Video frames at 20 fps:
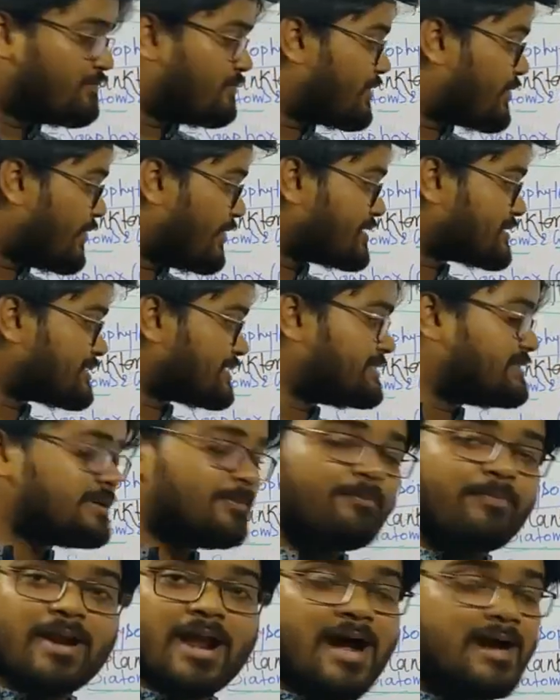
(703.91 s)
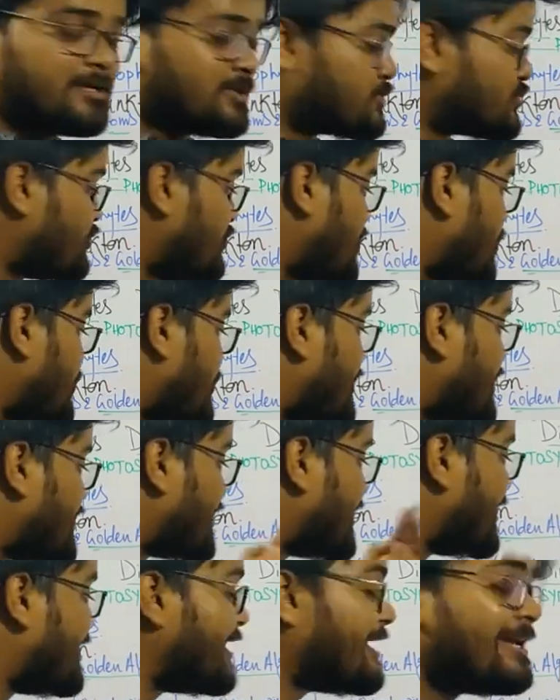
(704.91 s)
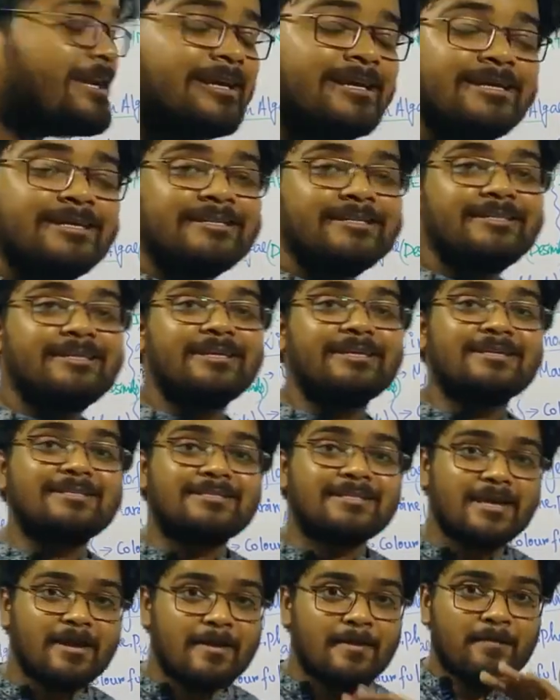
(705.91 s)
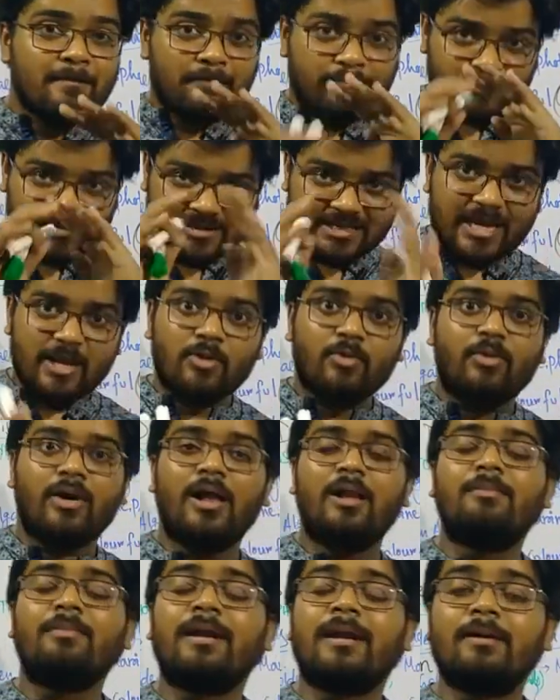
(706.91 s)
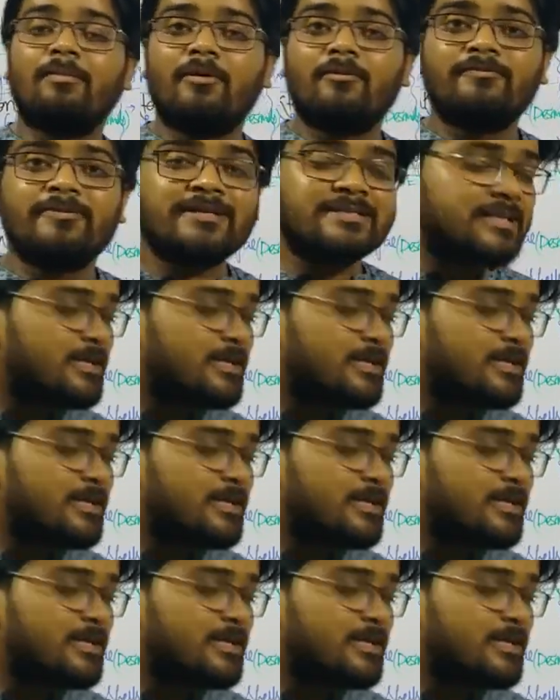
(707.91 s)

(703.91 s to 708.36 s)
Because in the plants only we are getting there is a cell wall made up of the